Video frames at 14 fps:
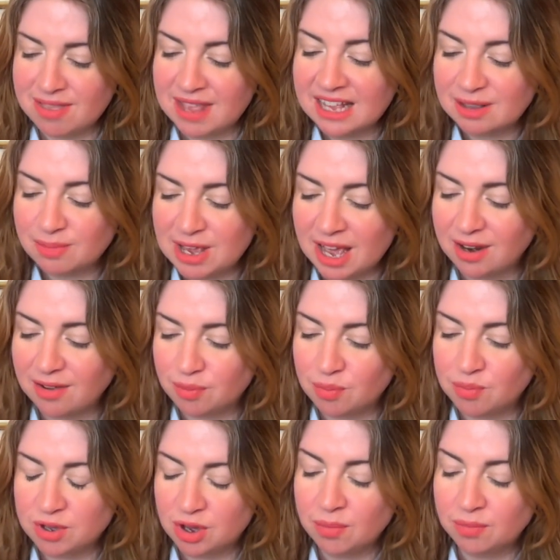things we kind of
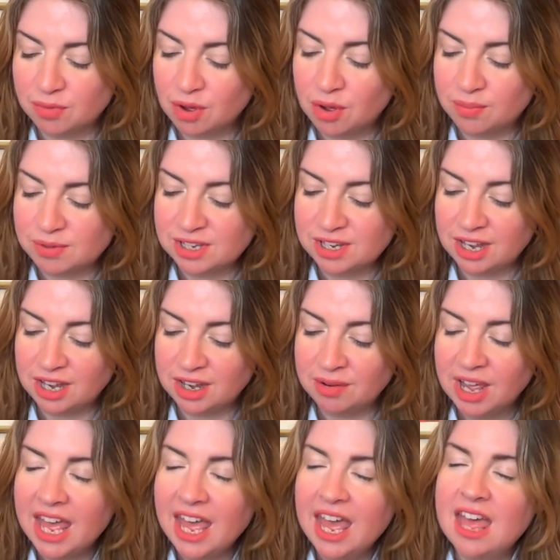come up to,
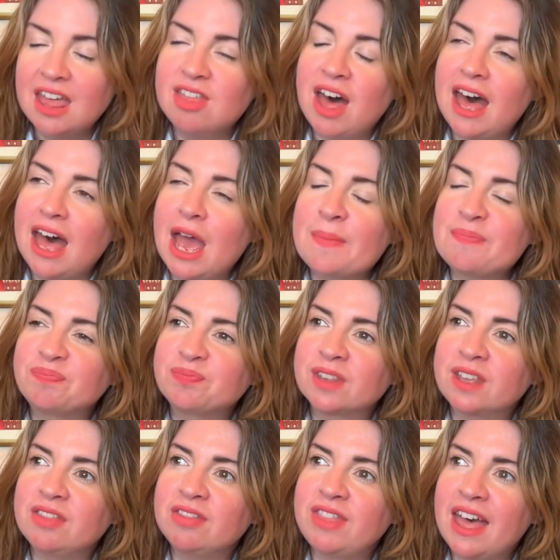
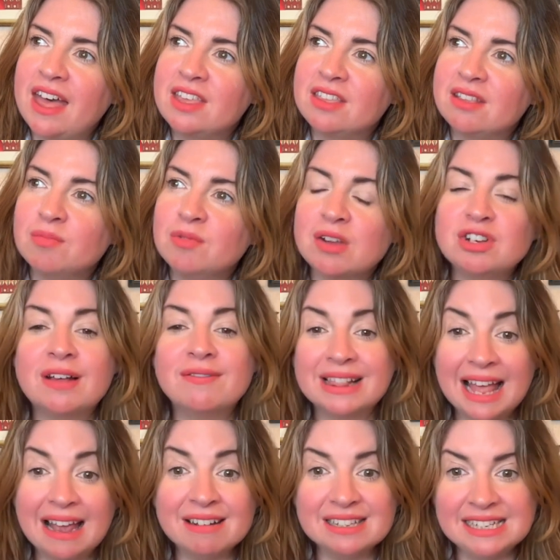that sometimes you'll have
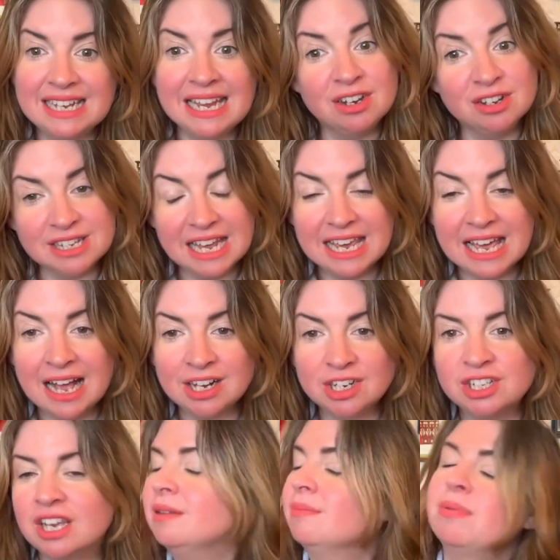clarity and you'll take
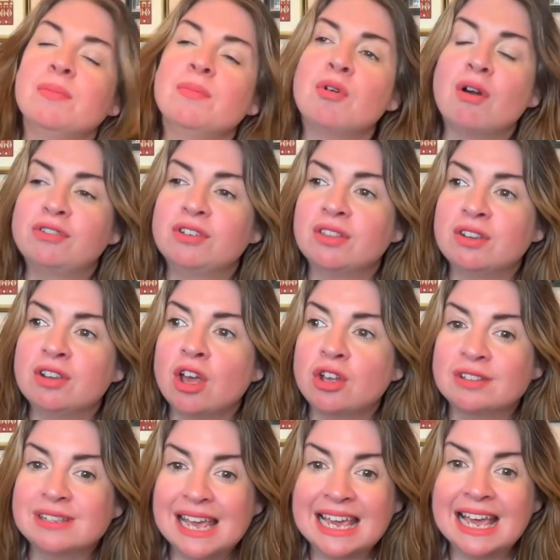action, but more often than not,
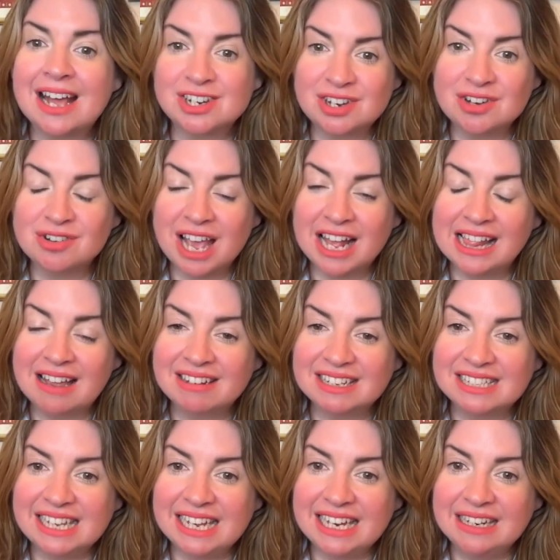you'll take action, you'll get
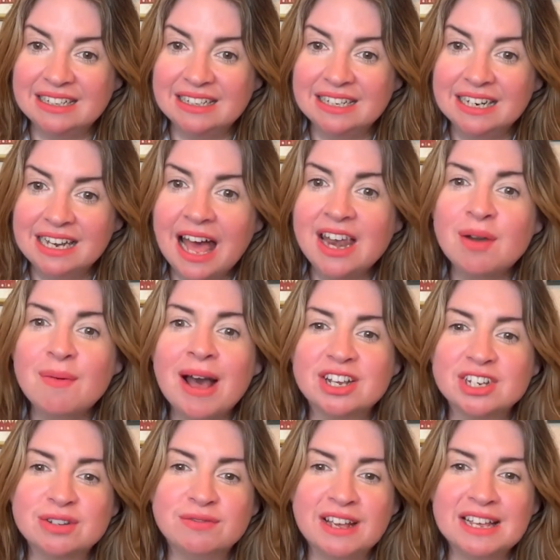clarity. I know
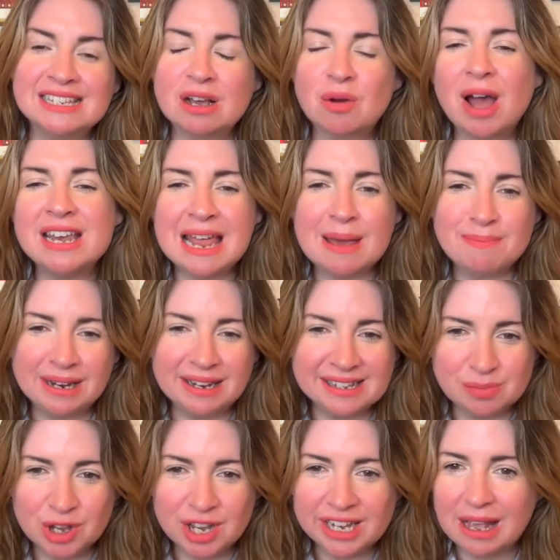action feels like quite a
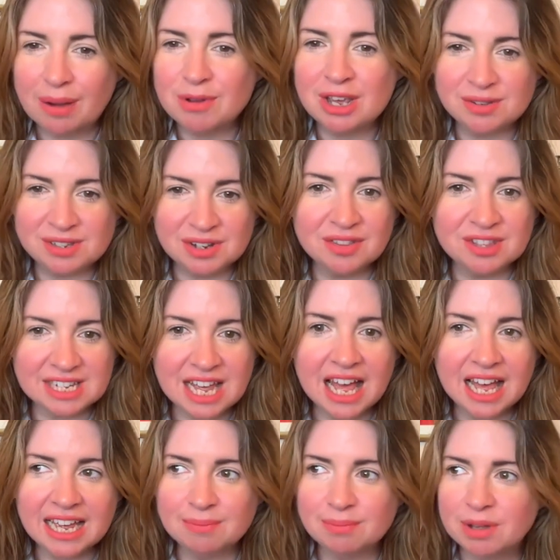nebulous word, like we use it all the
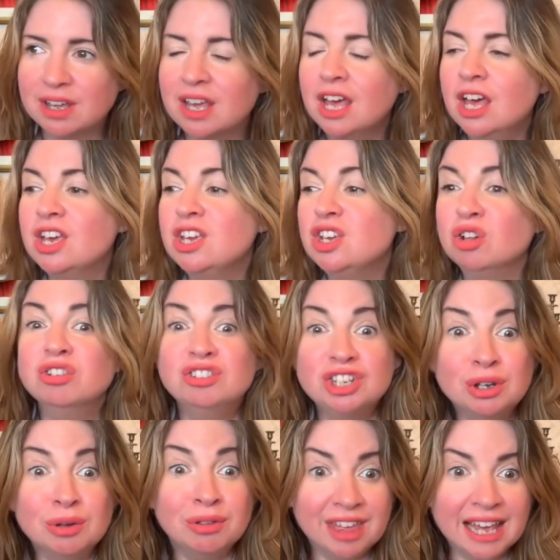time, but you'll
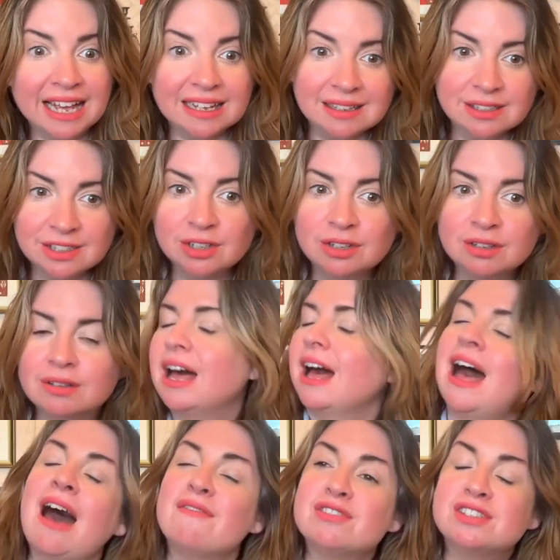do things, you'll
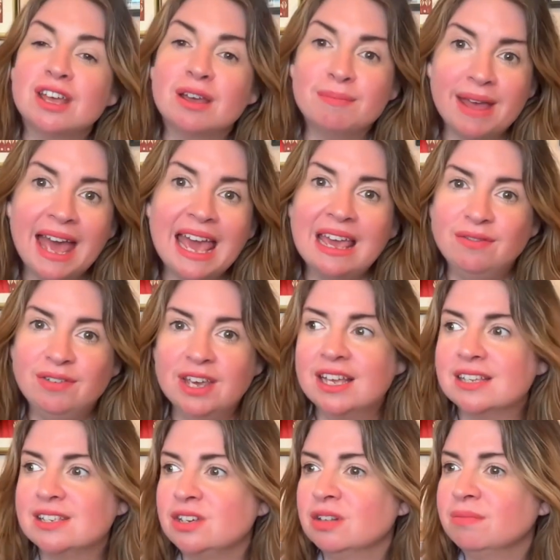have certain
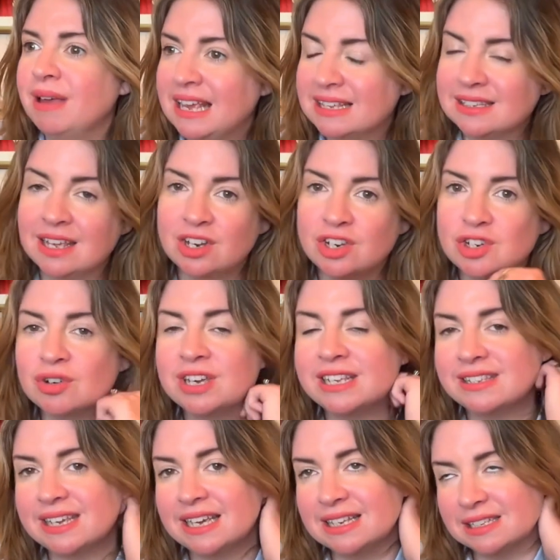behaviors, you'll make certain
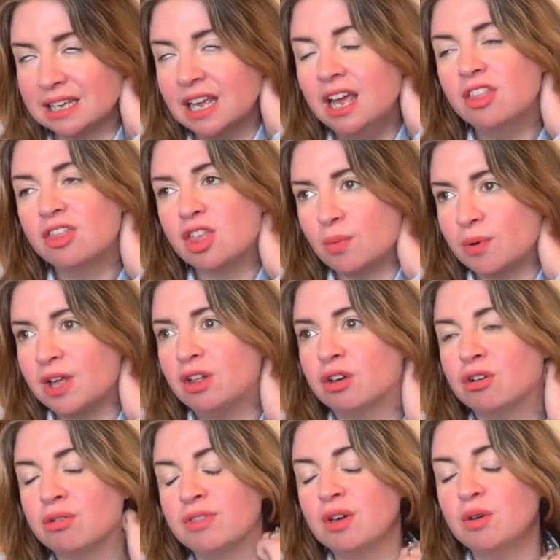choices that
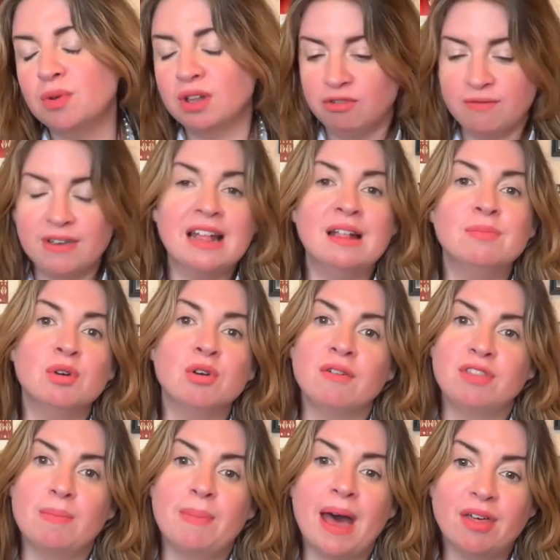will reveal
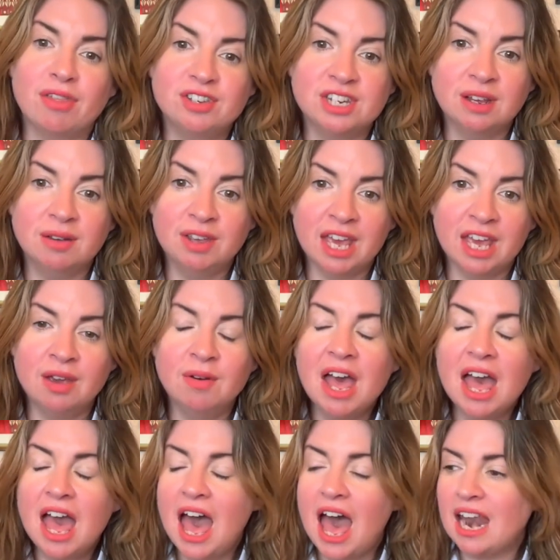more of the path to you.
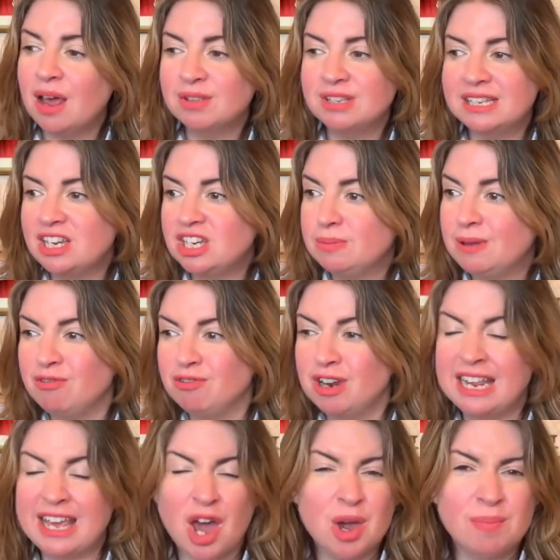And I would say just be
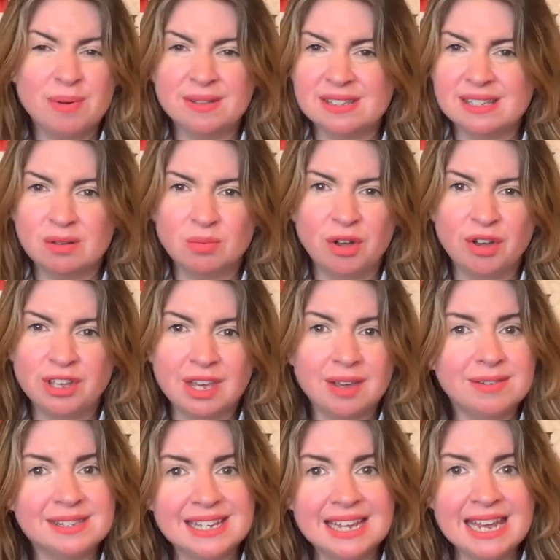really open to what
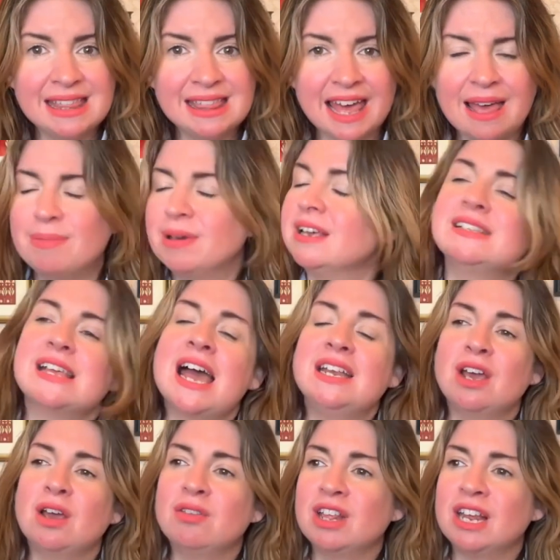you see there, because
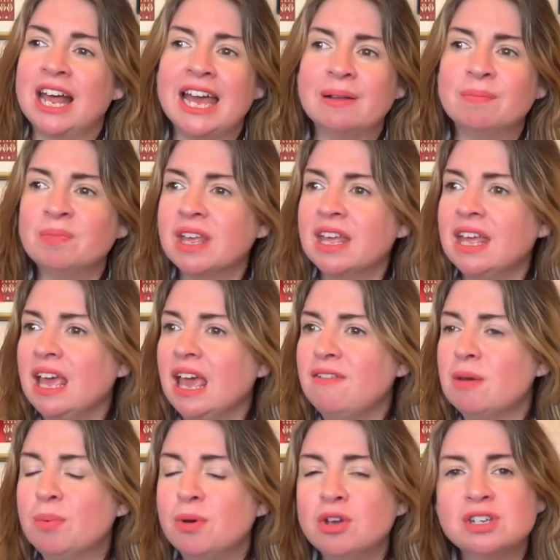I know that, like,
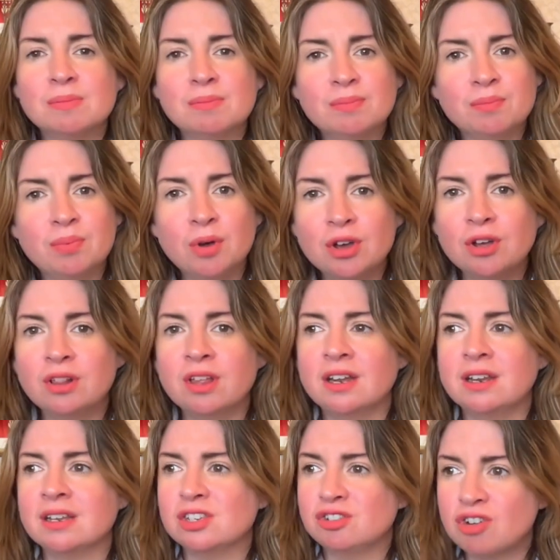if you push and pull
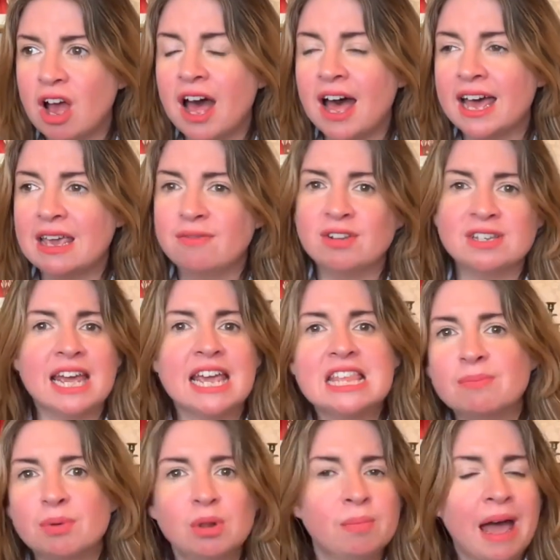and strive and
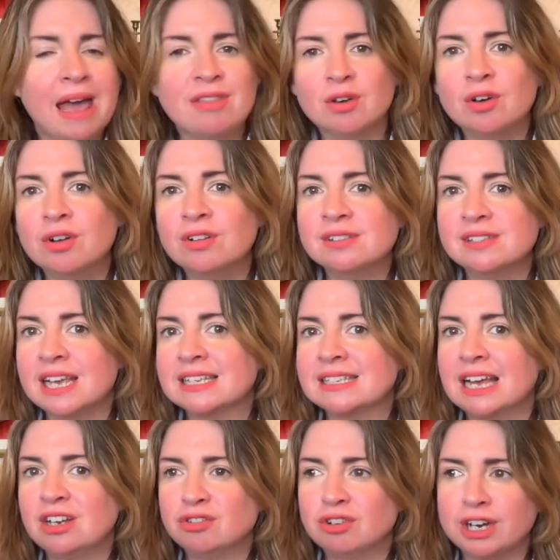take the bull by the horns,
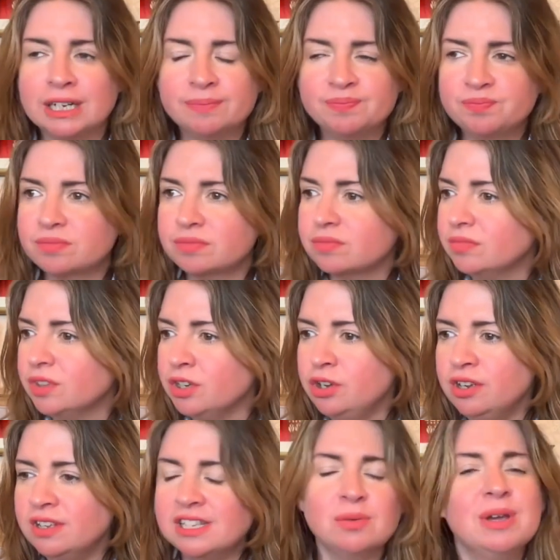etc.,
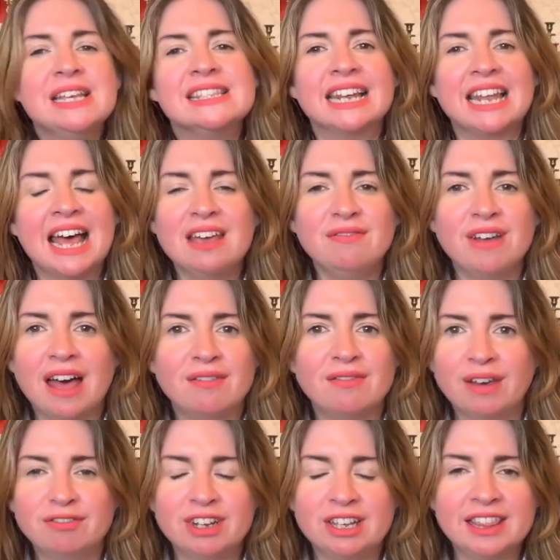you can squeeze the life out
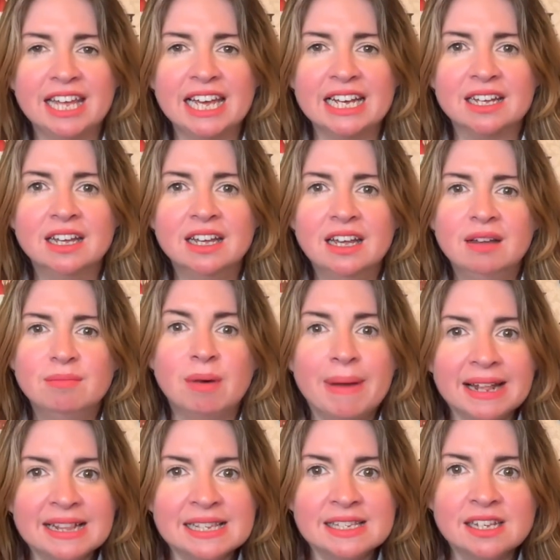of everything.
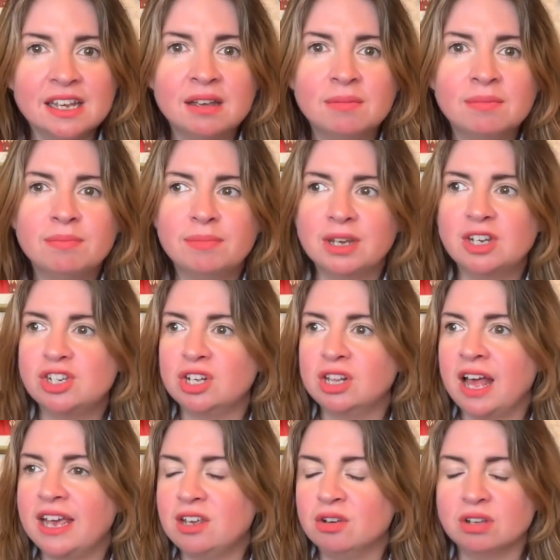Momentum, because
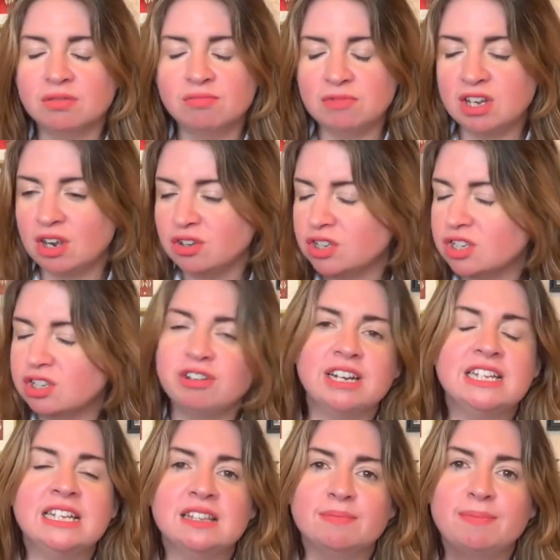you're
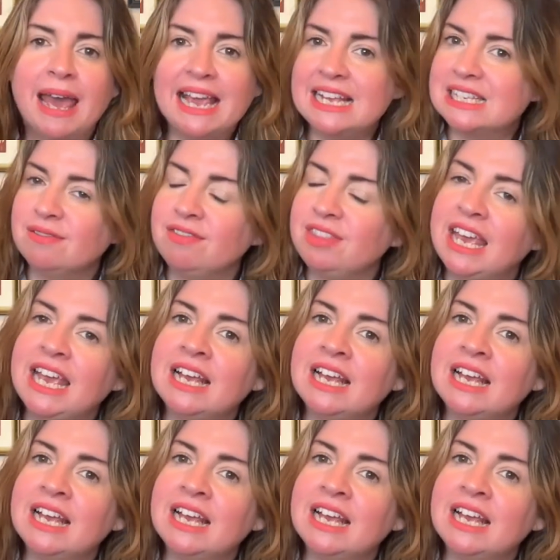constricting the pace of